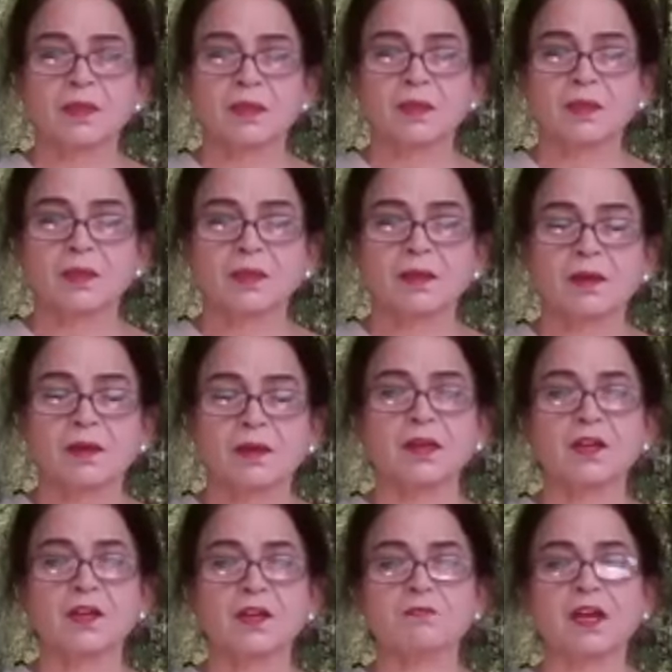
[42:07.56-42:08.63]
Not enough
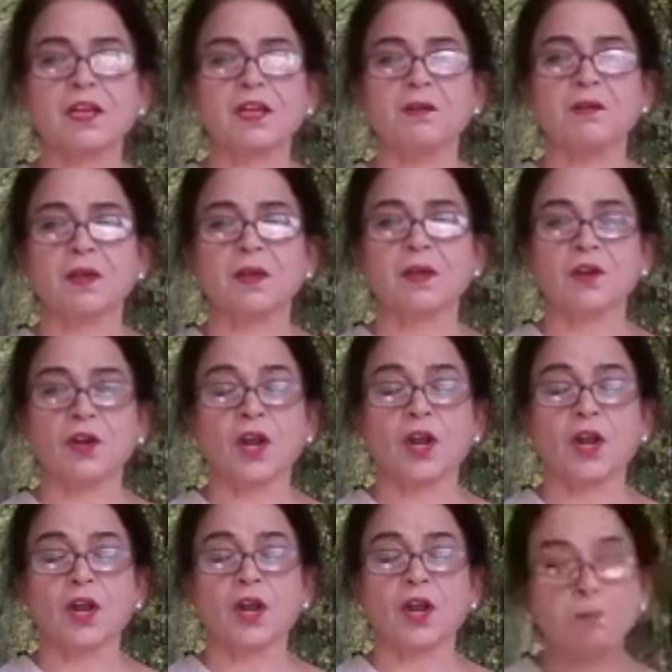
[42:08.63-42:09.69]
time and
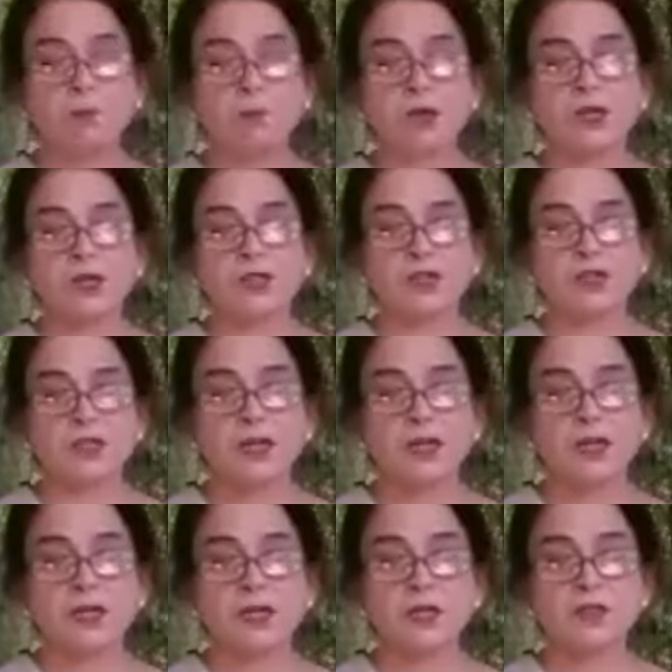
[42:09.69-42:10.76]
not enough
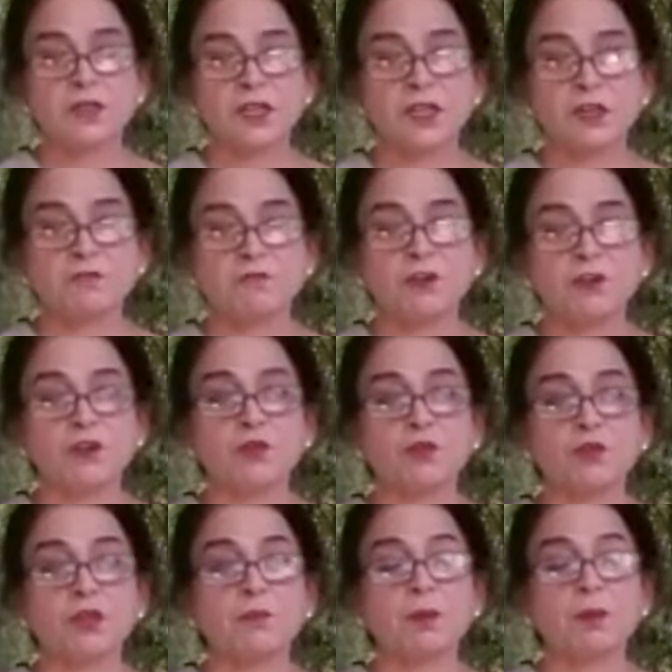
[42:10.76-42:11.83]
importance is
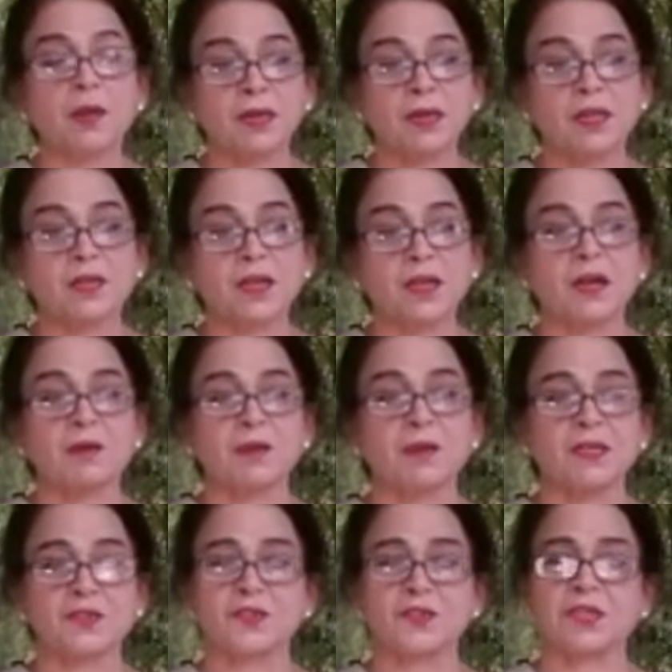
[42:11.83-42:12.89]
given to the pranayama.